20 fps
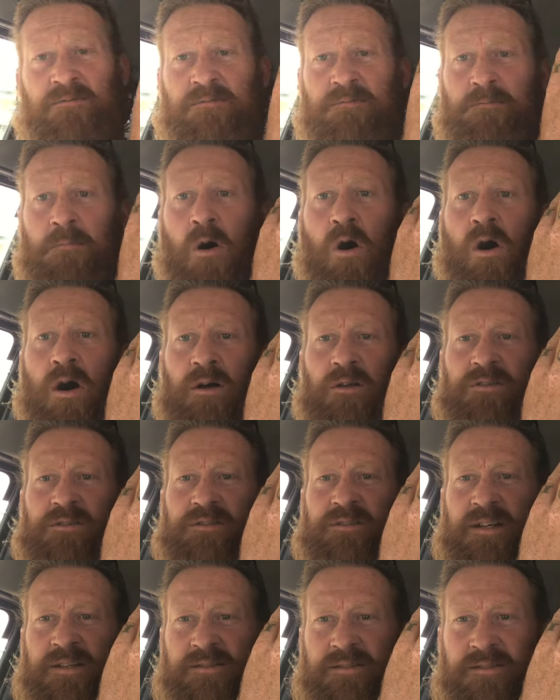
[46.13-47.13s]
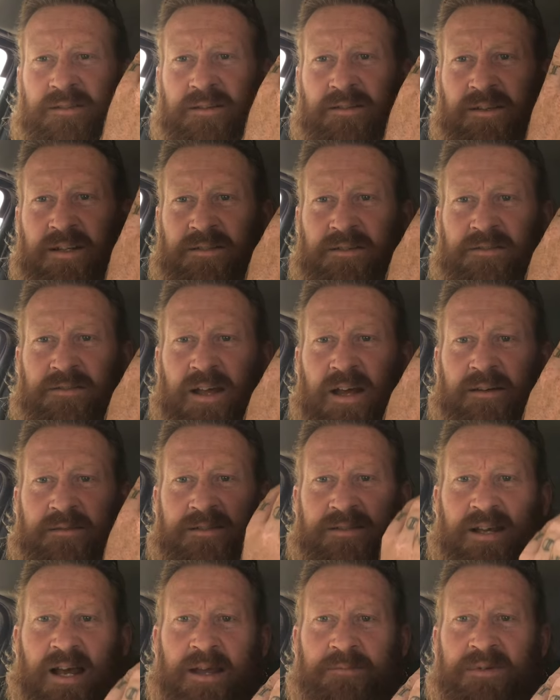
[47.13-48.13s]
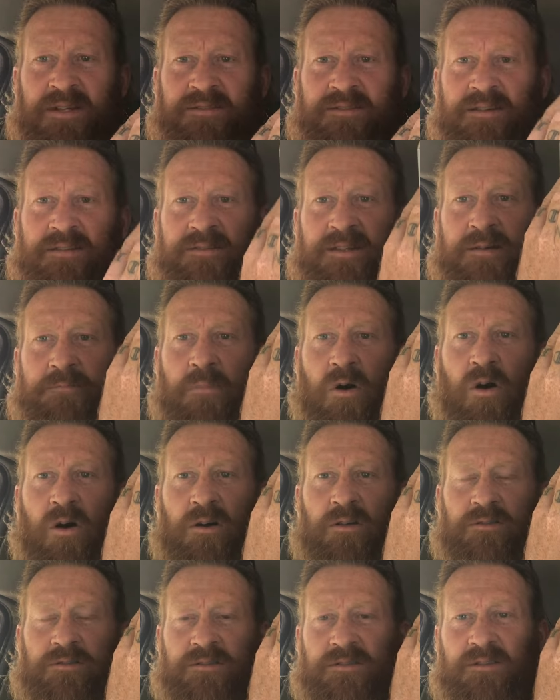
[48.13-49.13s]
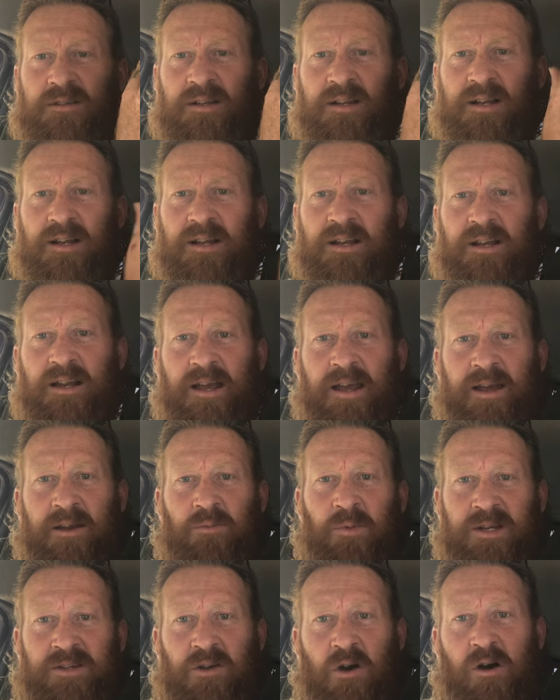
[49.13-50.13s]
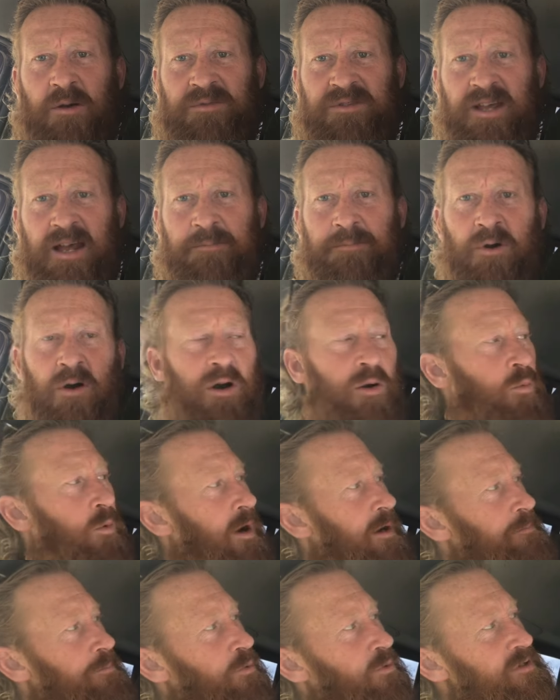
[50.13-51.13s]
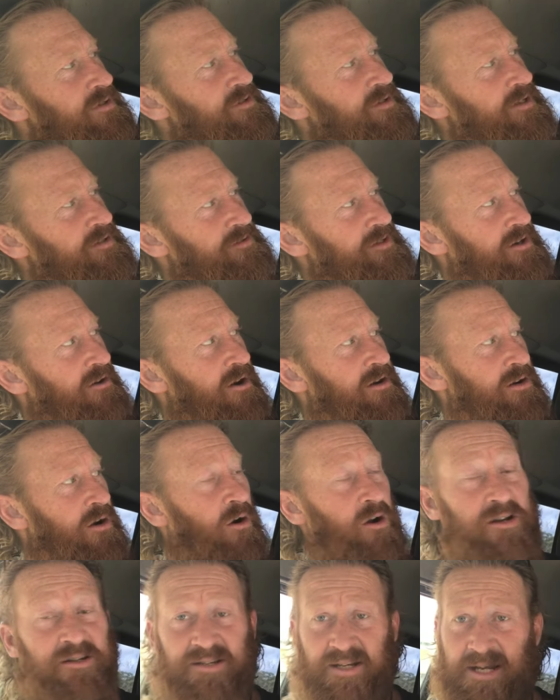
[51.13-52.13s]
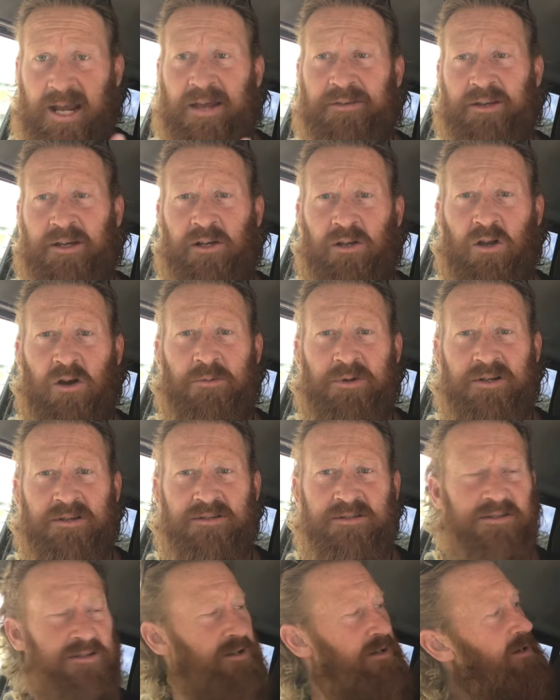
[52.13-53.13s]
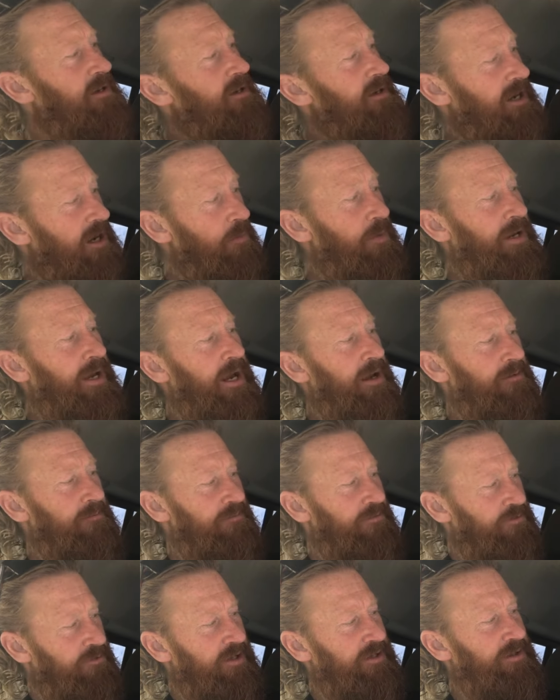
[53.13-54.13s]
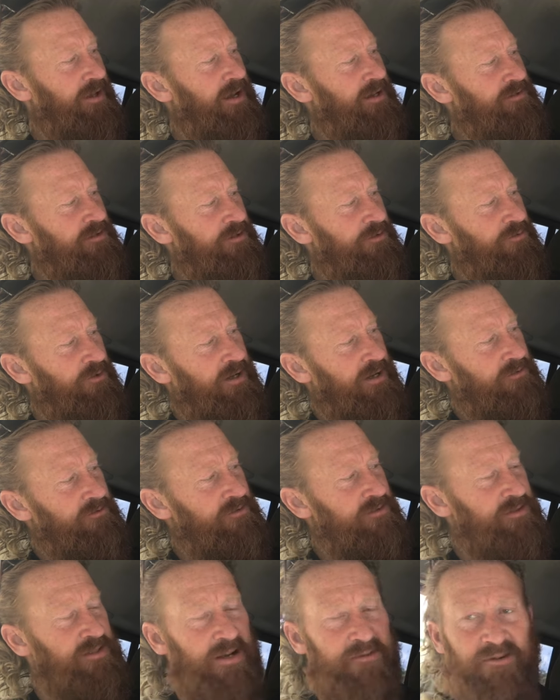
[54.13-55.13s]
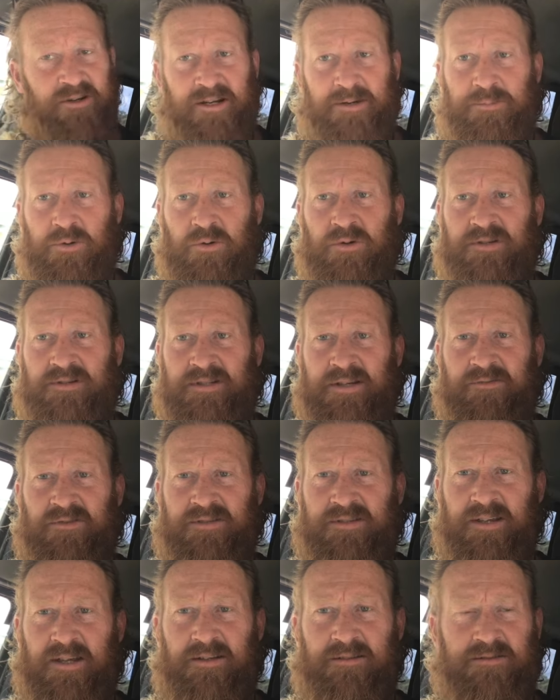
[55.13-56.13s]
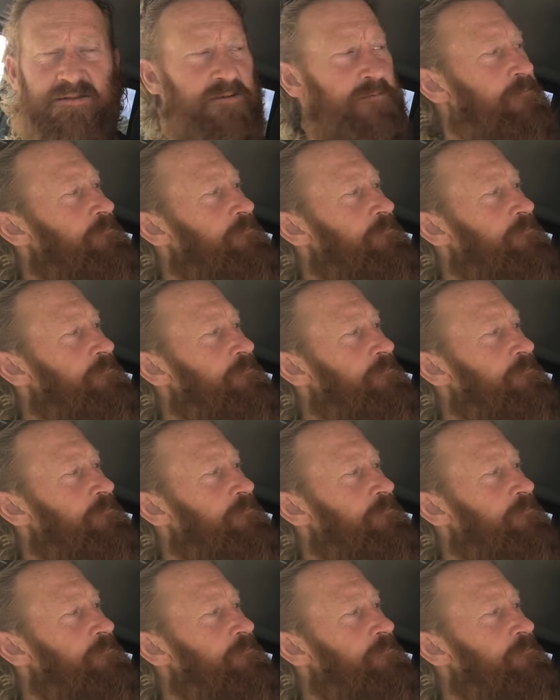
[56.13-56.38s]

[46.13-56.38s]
miles, this is that same distance in miles, and we times that by 1.609 to get the kilometres, and we get 3,317.76.